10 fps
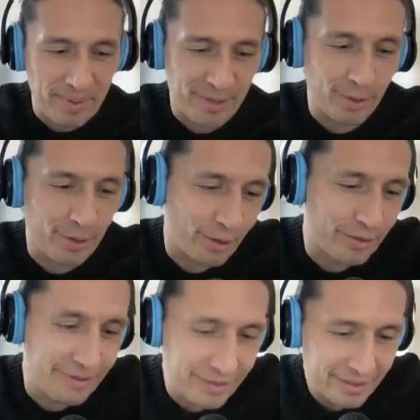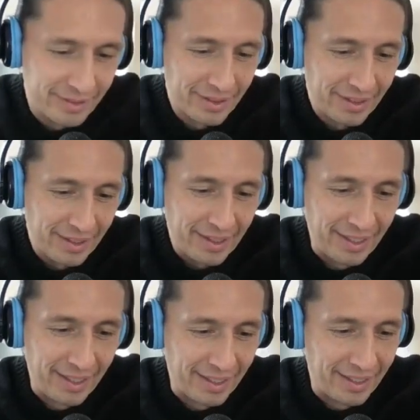episode on
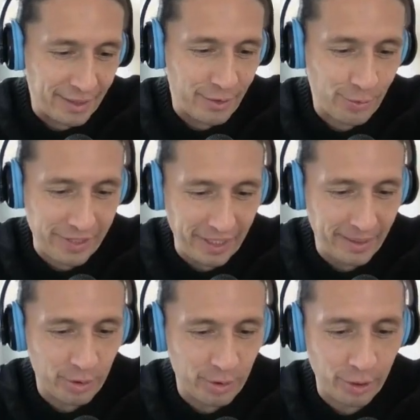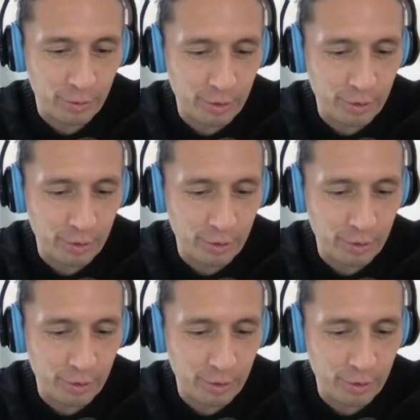sustainable